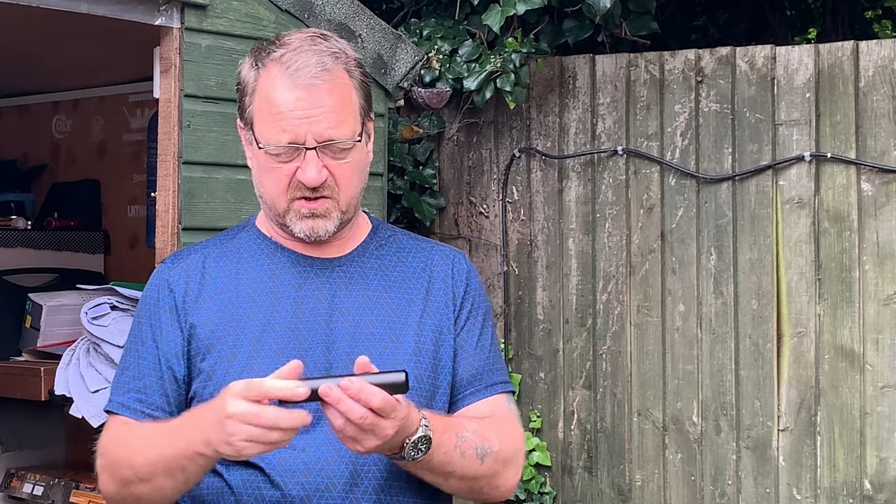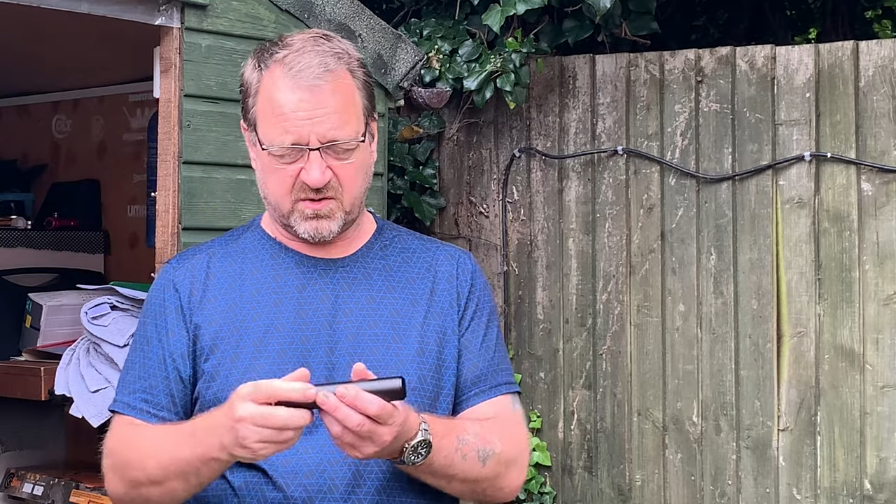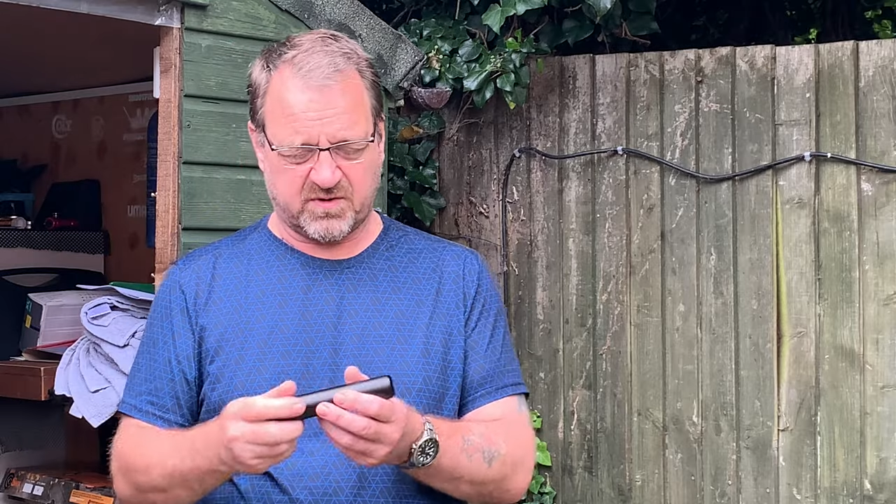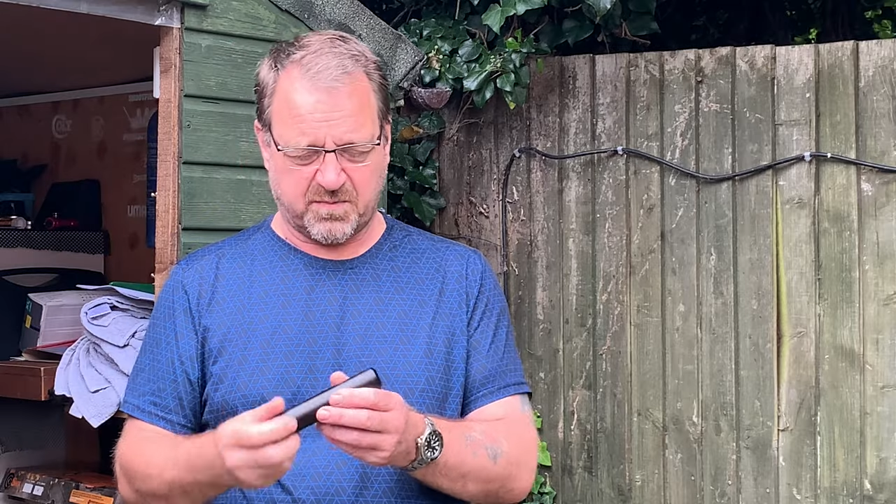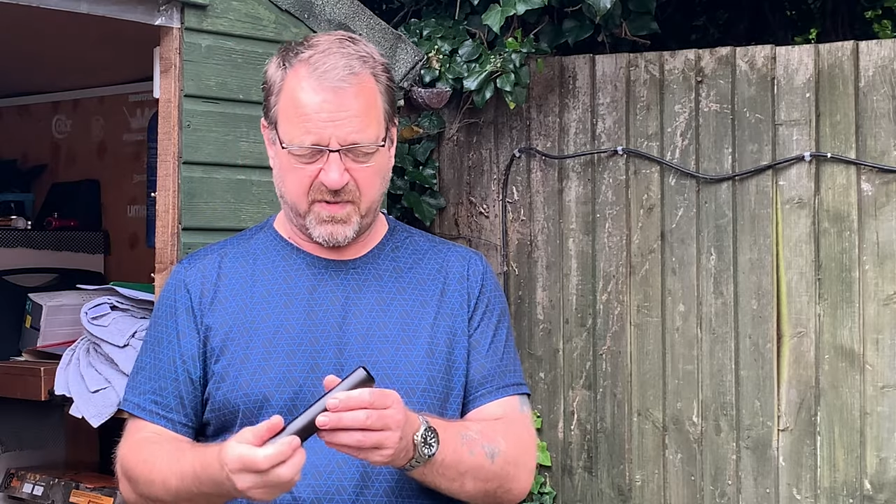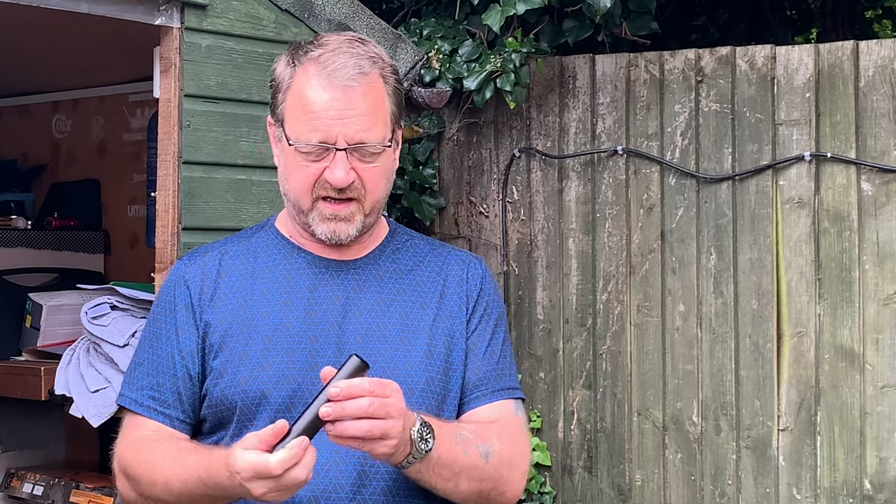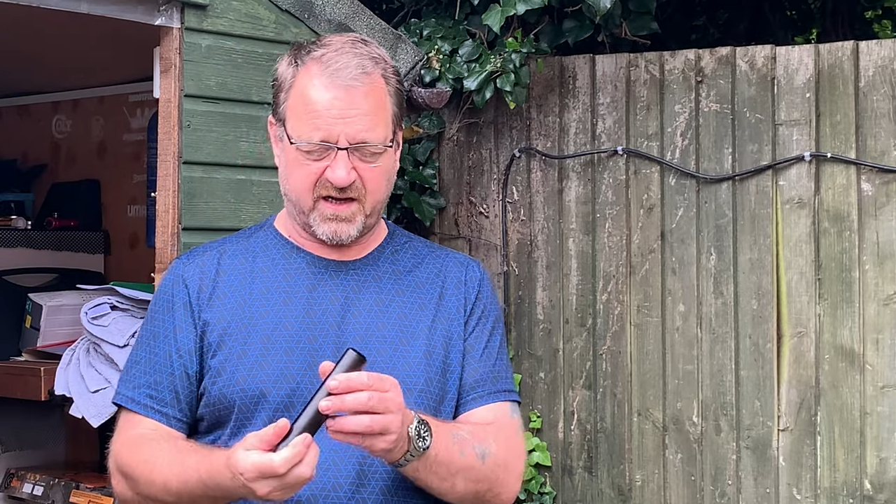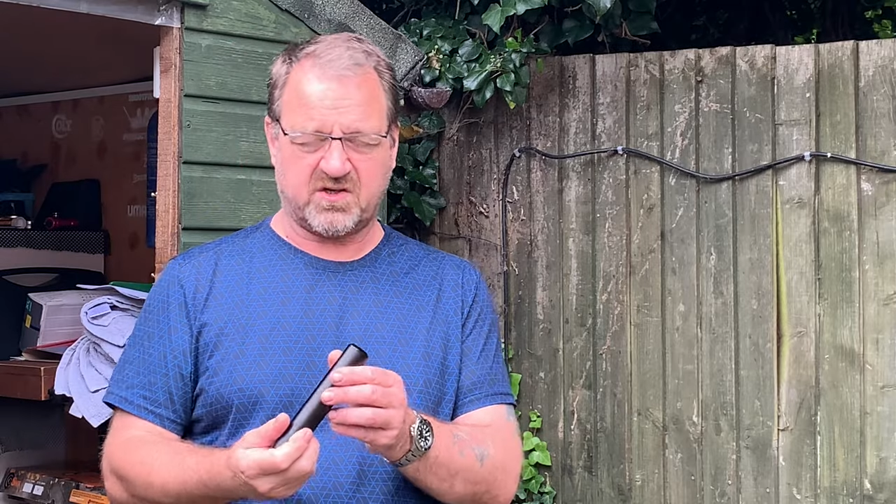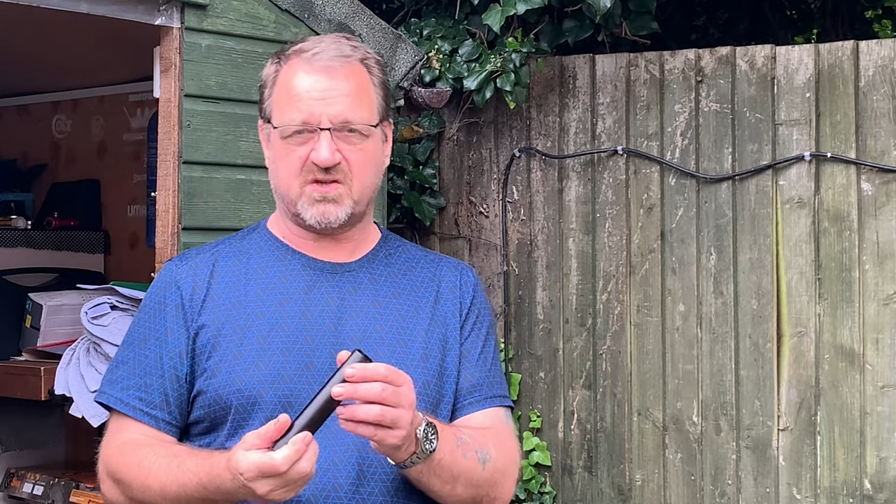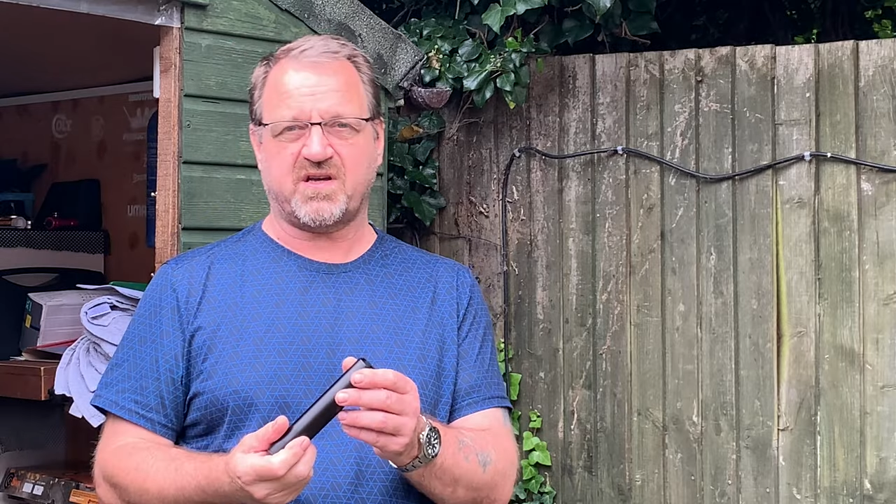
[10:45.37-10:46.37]
so to me,
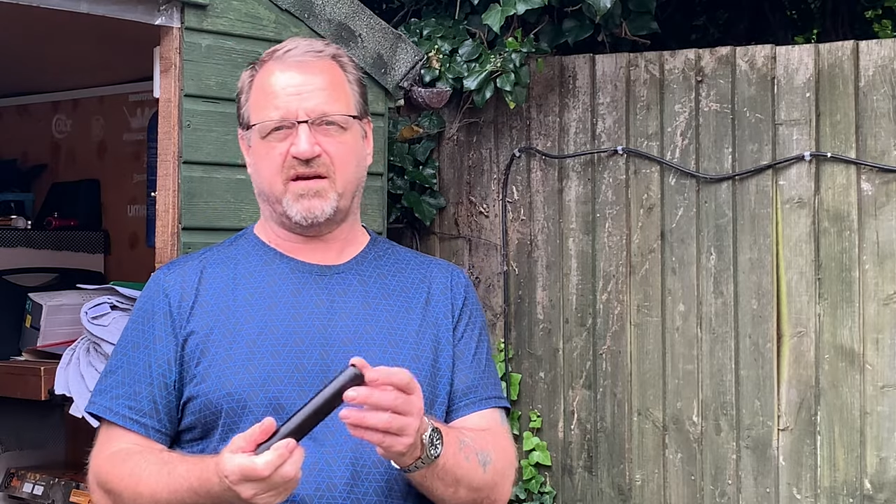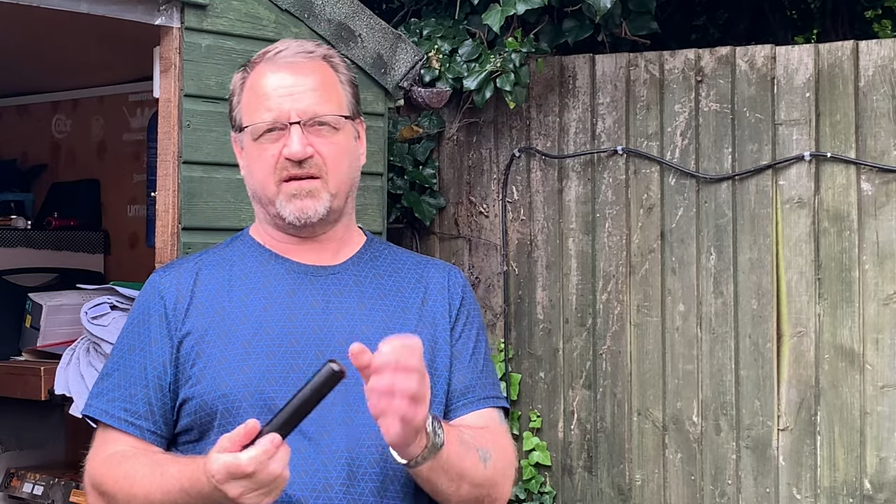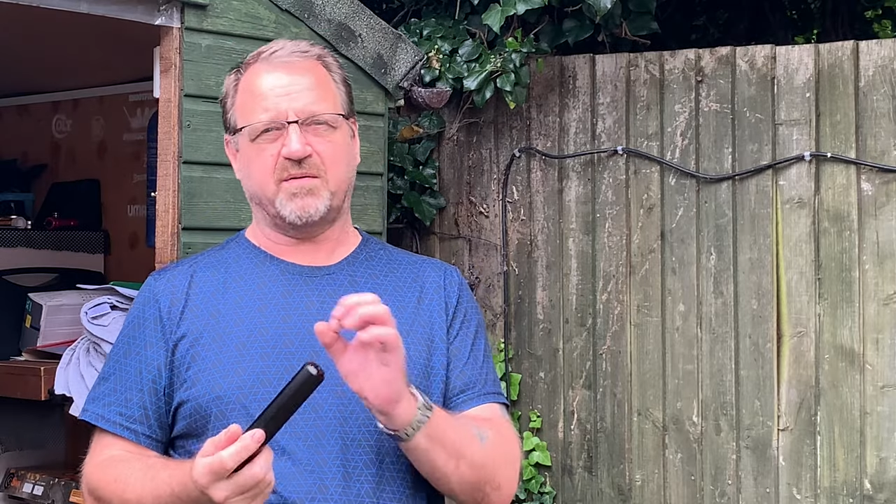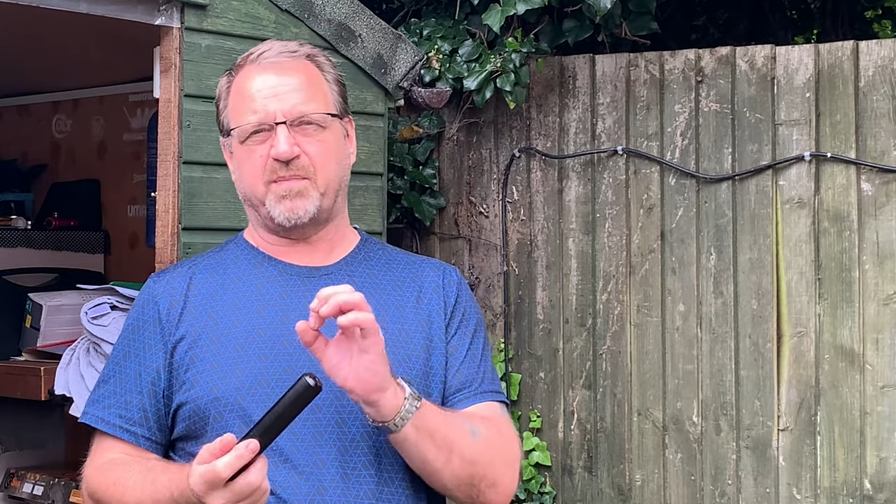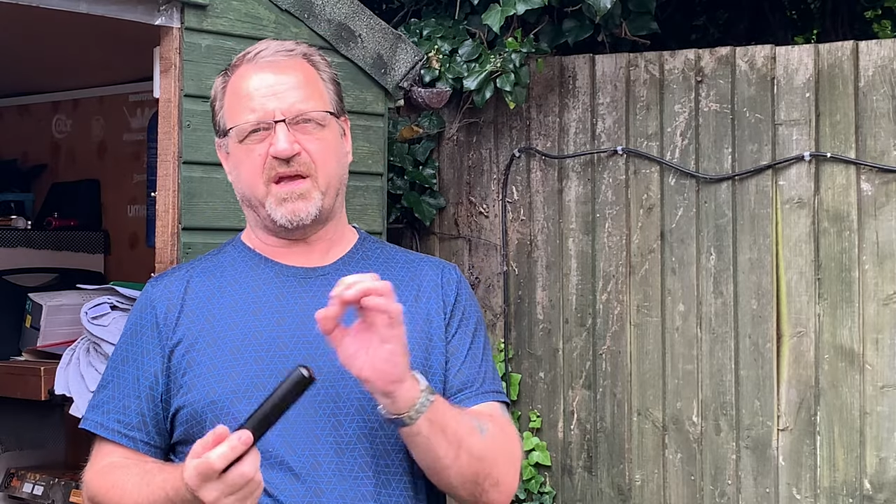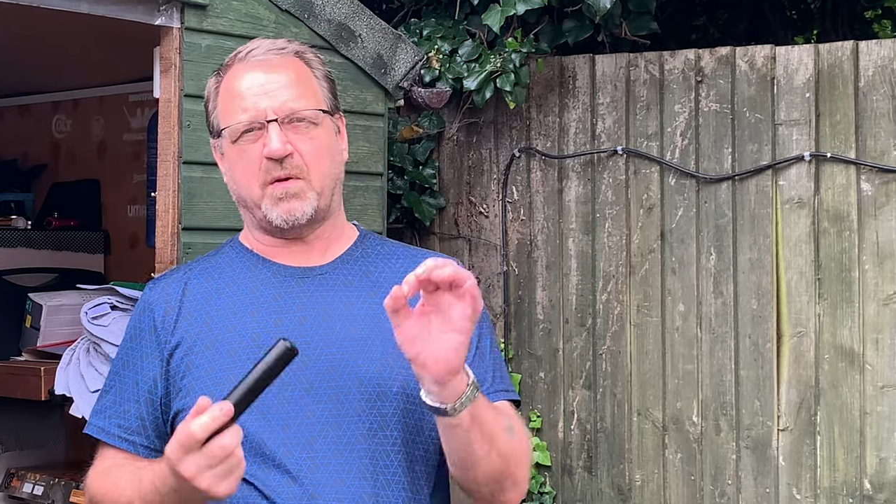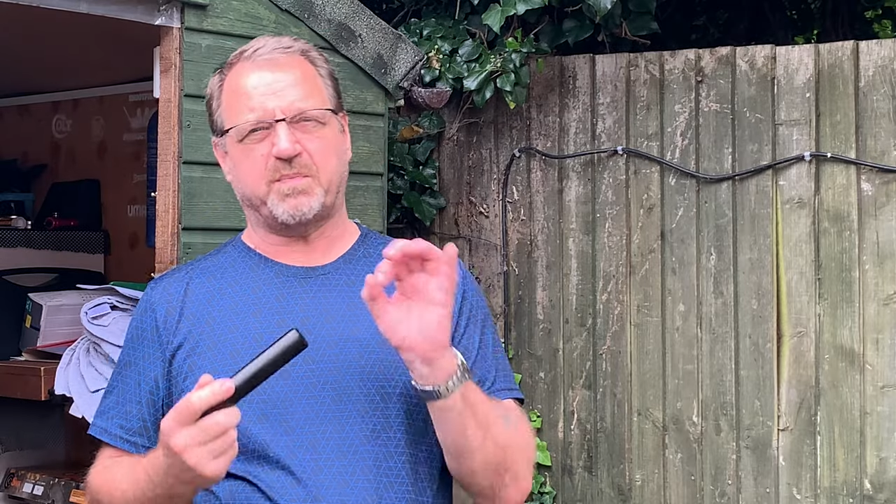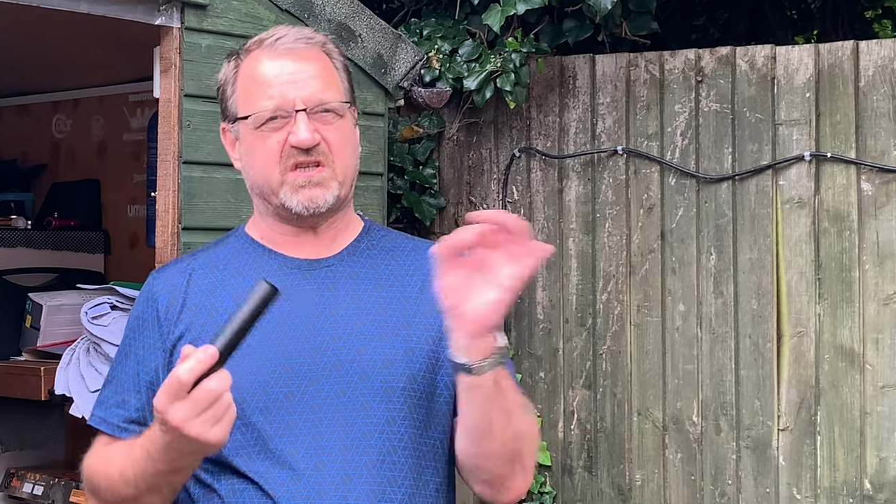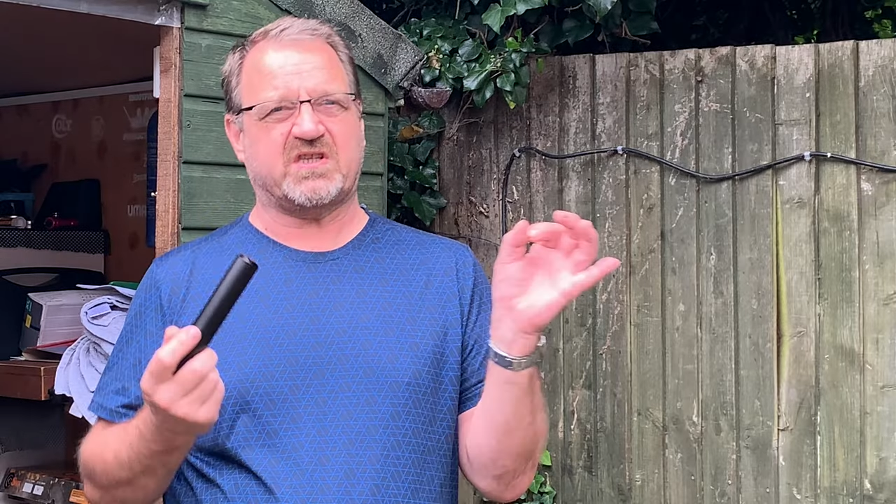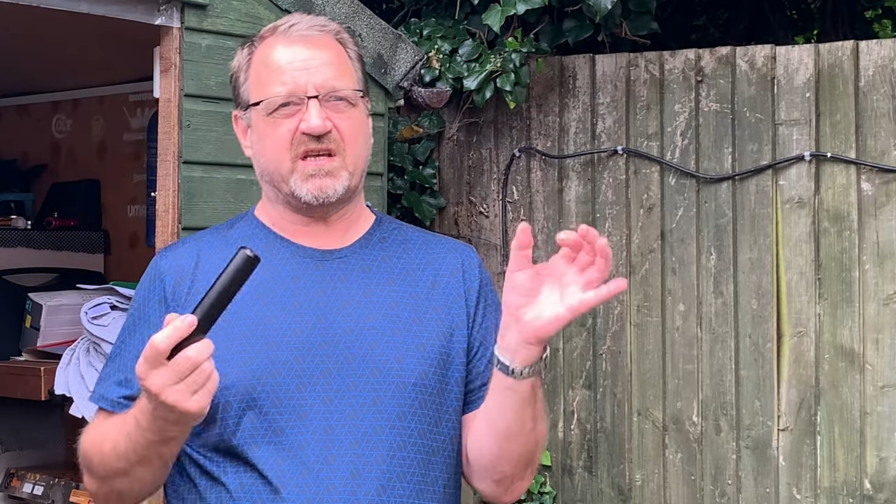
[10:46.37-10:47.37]
that just sounded a bit of a.
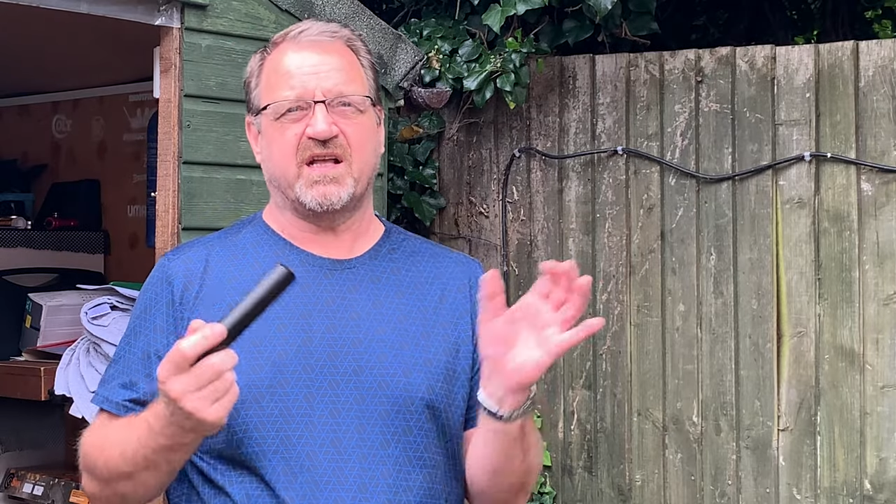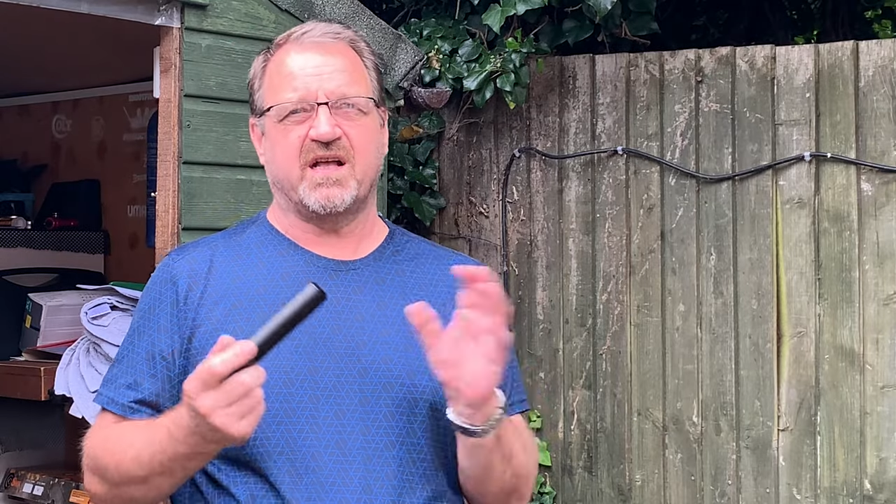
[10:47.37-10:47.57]
Pshht.